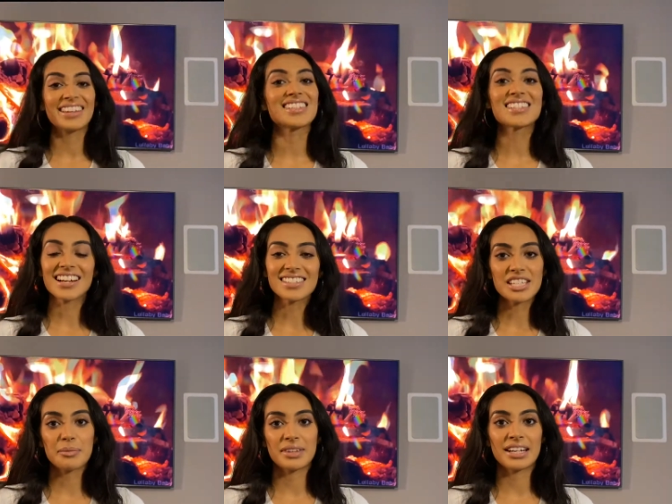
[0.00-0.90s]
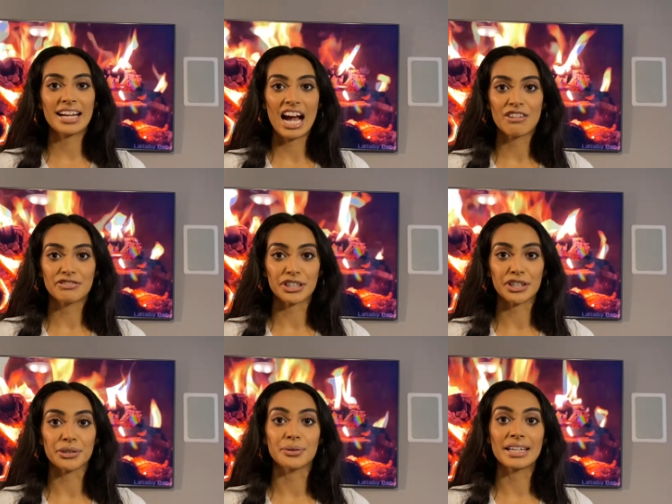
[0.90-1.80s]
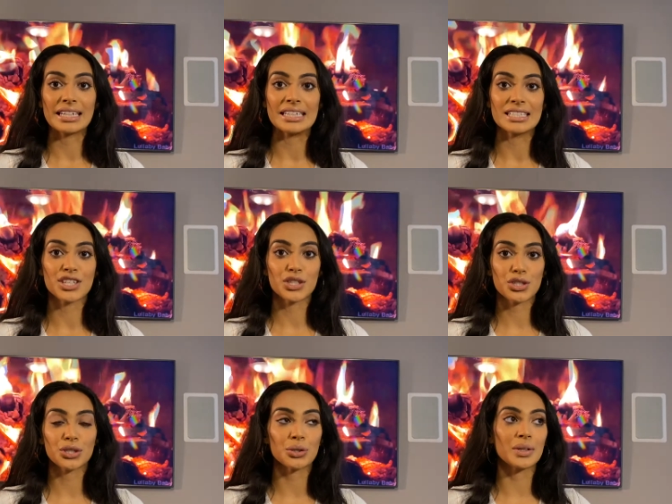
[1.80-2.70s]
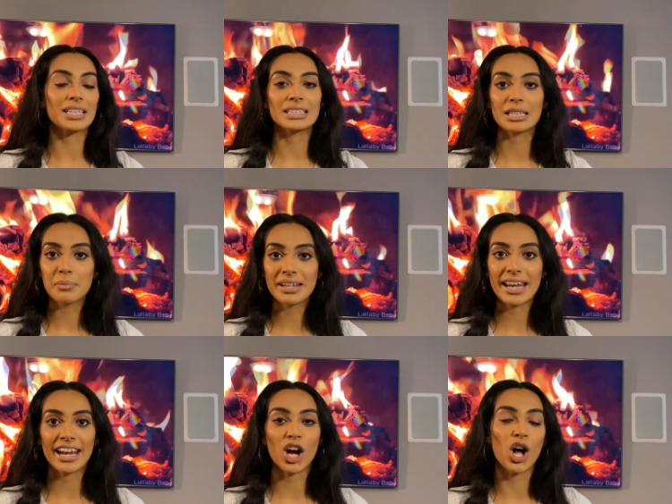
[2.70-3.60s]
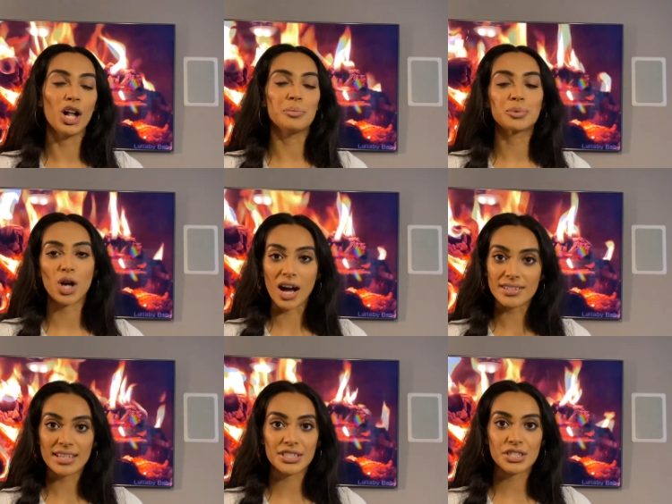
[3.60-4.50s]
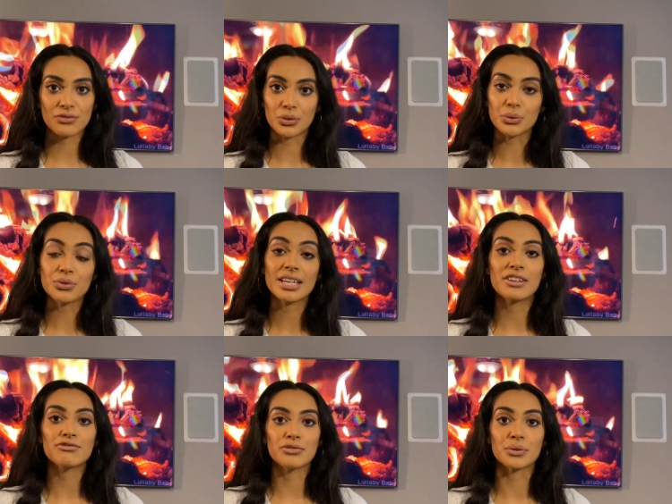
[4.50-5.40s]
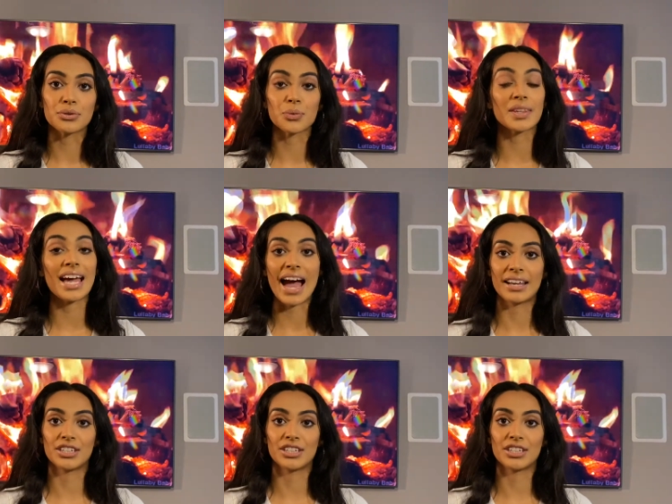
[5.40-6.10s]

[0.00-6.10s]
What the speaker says: second tip that I have for you is to eliminate all processed foods and foods with added